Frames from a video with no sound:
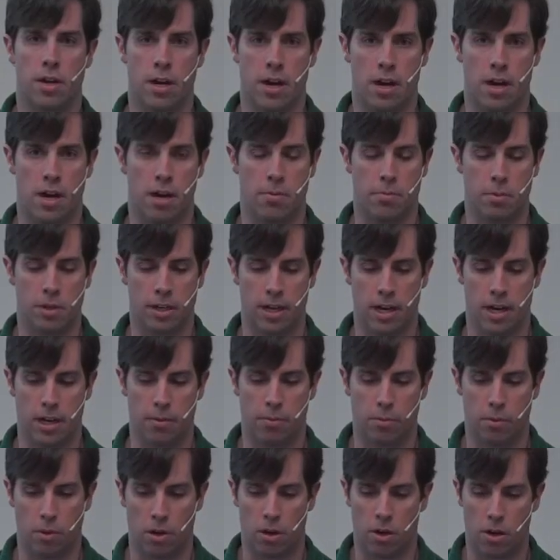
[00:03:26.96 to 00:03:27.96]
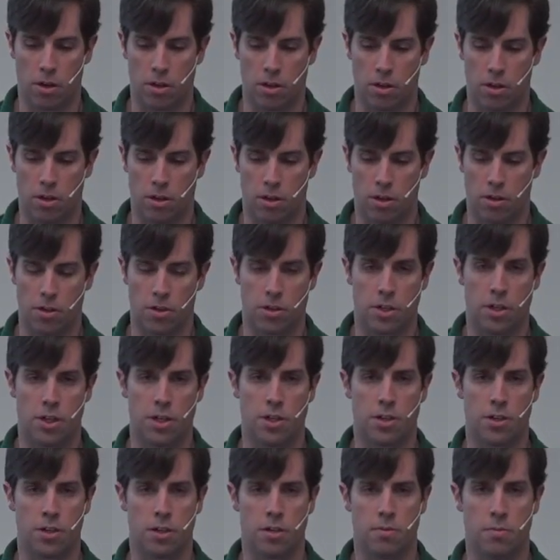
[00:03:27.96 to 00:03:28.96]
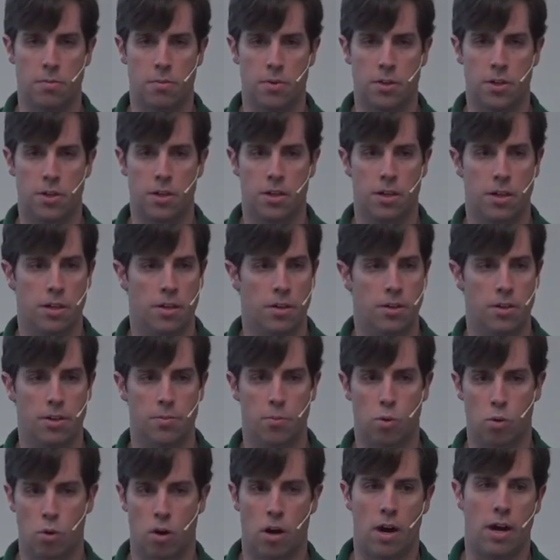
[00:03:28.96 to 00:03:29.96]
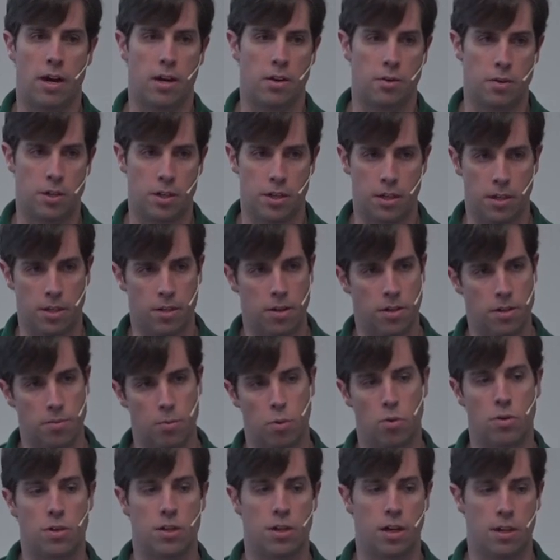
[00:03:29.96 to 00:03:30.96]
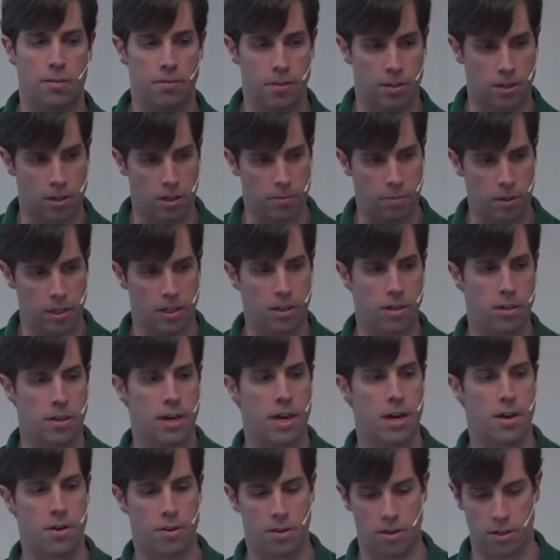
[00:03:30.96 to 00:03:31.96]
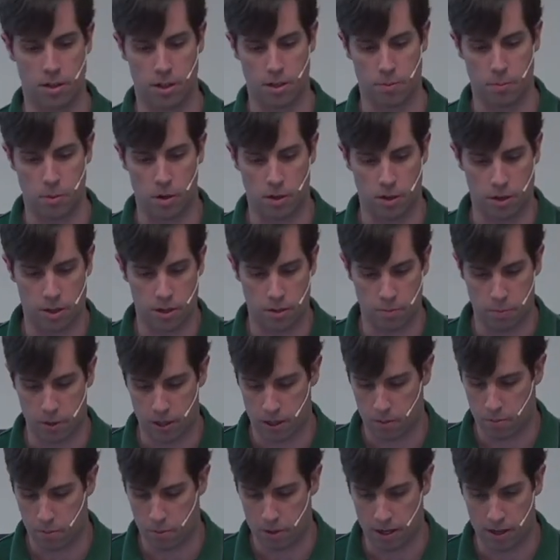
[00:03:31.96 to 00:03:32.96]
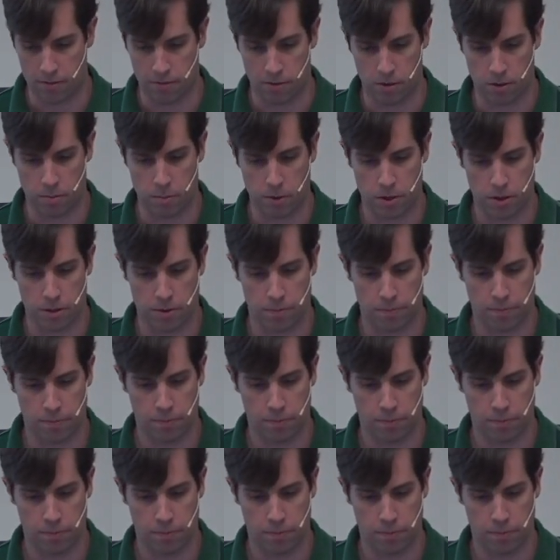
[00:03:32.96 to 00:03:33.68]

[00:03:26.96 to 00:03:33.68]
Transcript: to getting larger and larger systems, there's more IoT, there's more stuff that's going to be down on the smallest embedded platforms.